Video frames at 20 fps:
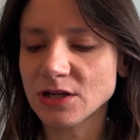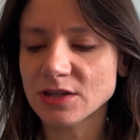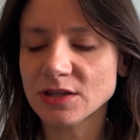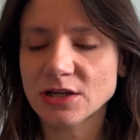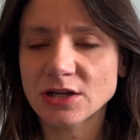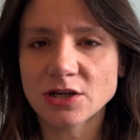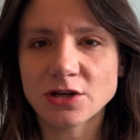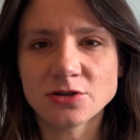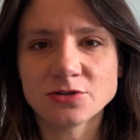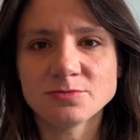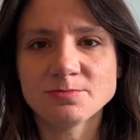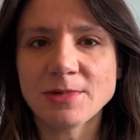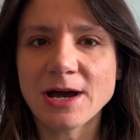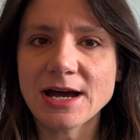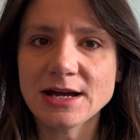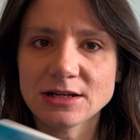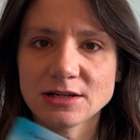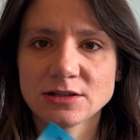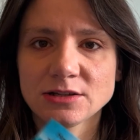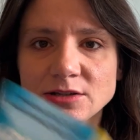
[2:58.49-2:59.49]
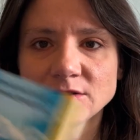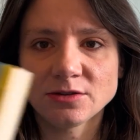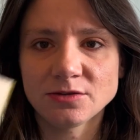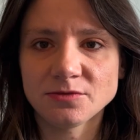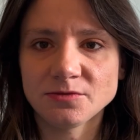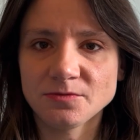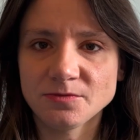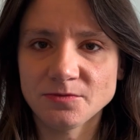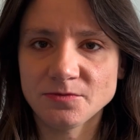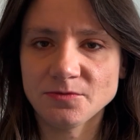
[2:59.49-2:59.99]
I think it goes back
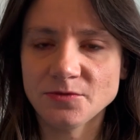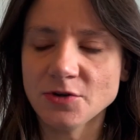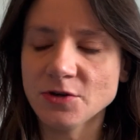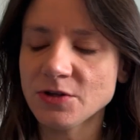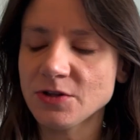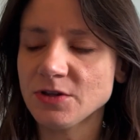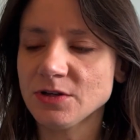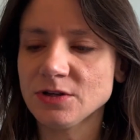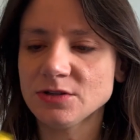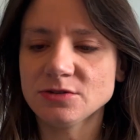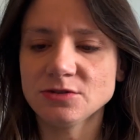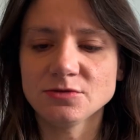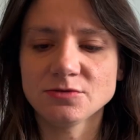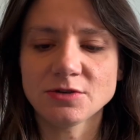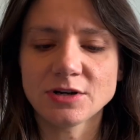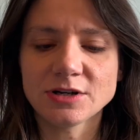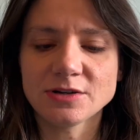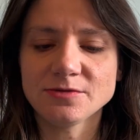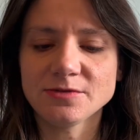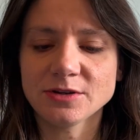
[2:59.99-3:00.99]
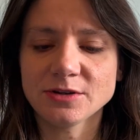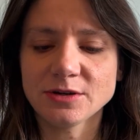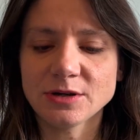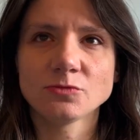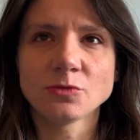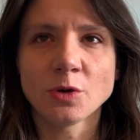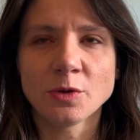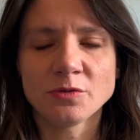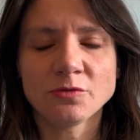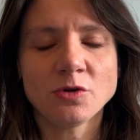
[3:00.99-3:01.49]
further as you're trying to figure
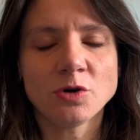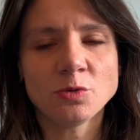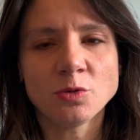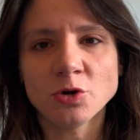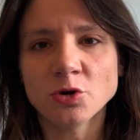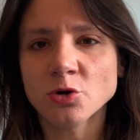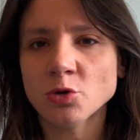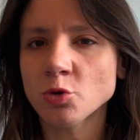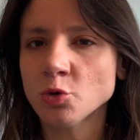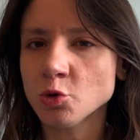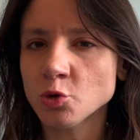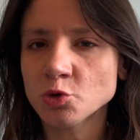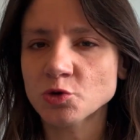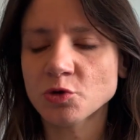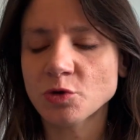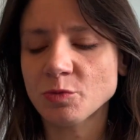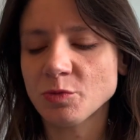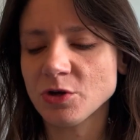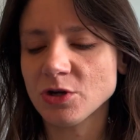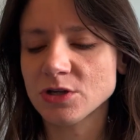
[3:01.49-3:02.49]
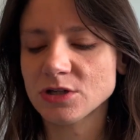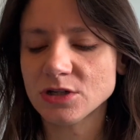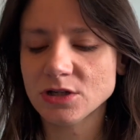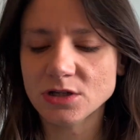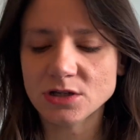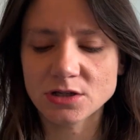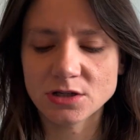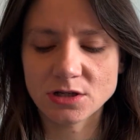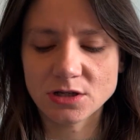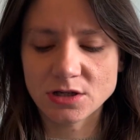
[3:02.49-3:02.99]
out what went wrong, what caused the
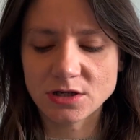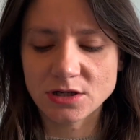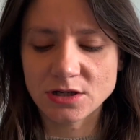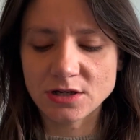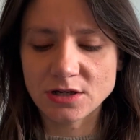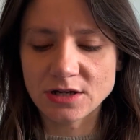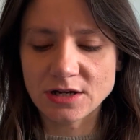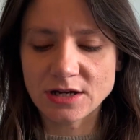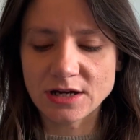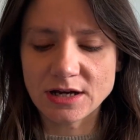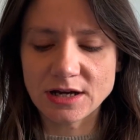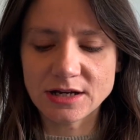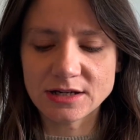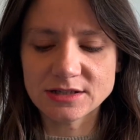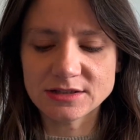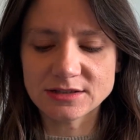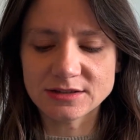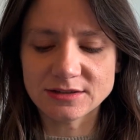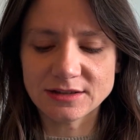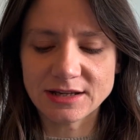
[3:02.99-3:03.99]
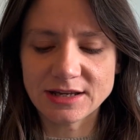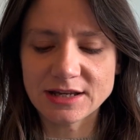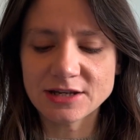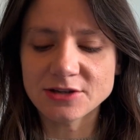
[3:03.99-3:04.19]
murder. And it sounds like an